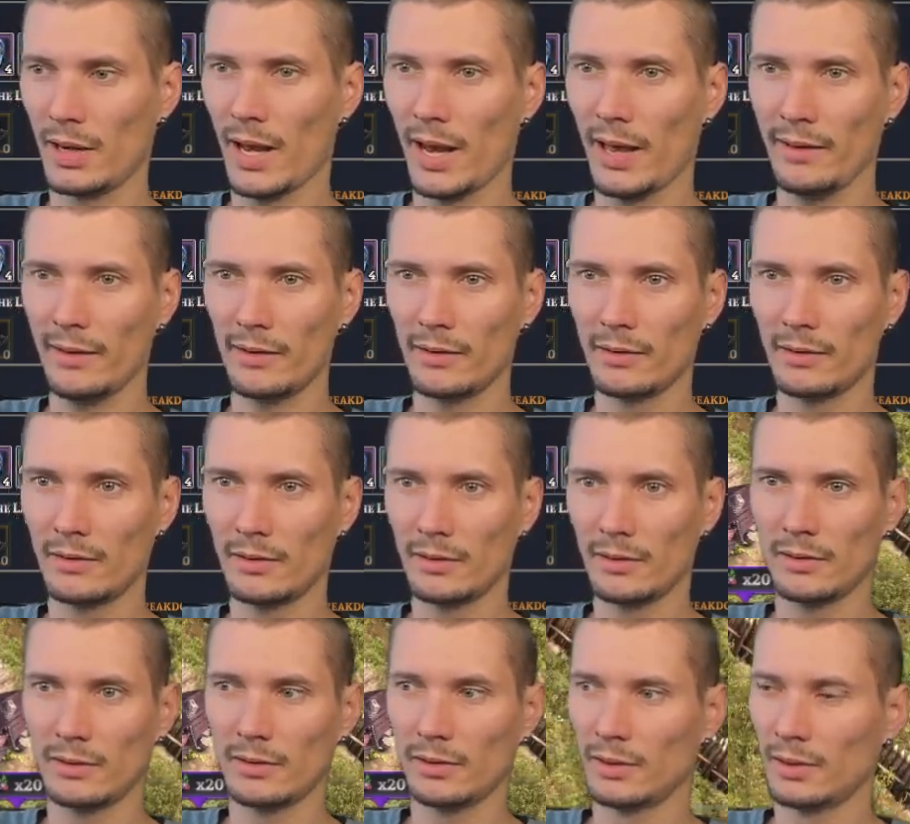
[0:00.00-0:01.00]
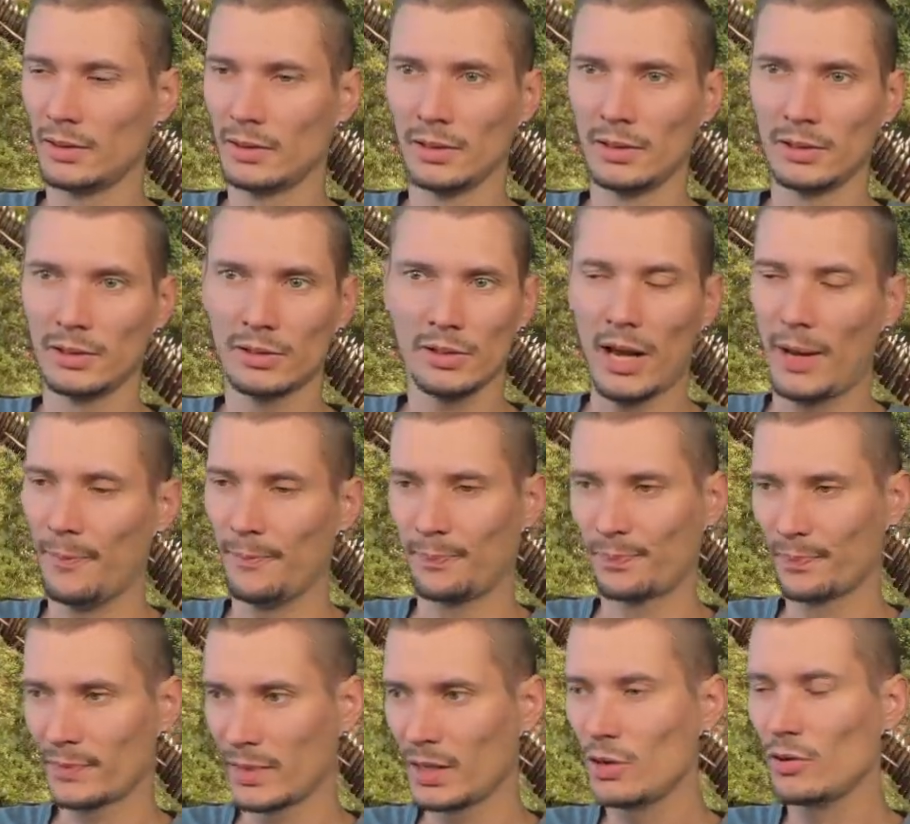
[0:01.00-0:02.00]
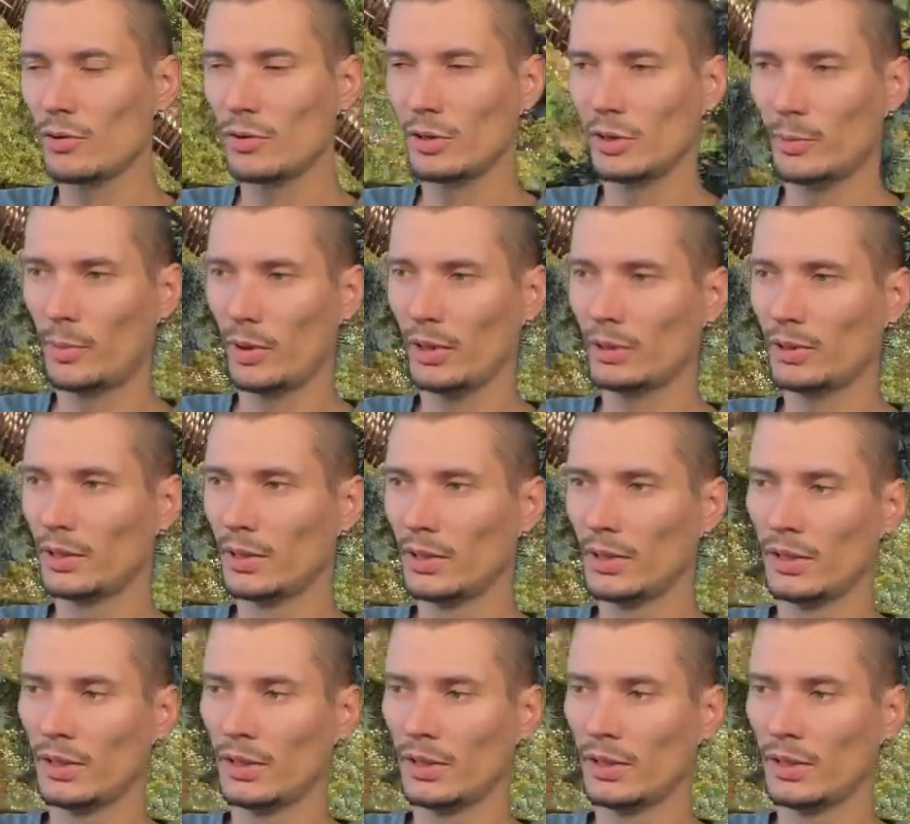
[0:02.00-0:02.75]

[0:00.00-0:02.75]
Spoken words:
gathered. So yeah, you got the point.